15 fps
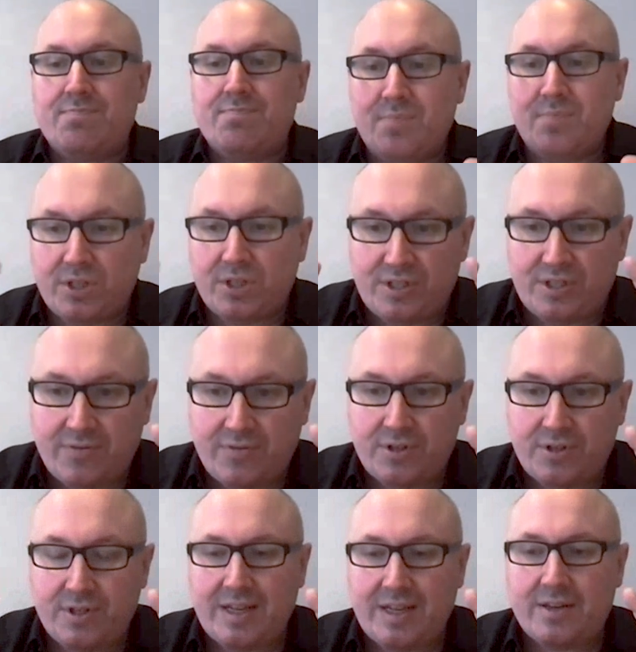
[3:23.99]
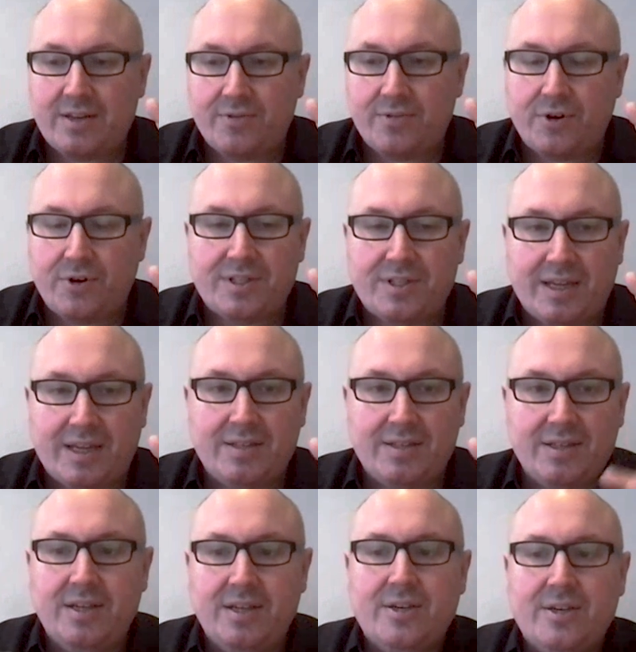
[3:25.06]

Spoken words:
much diversity in at the front end,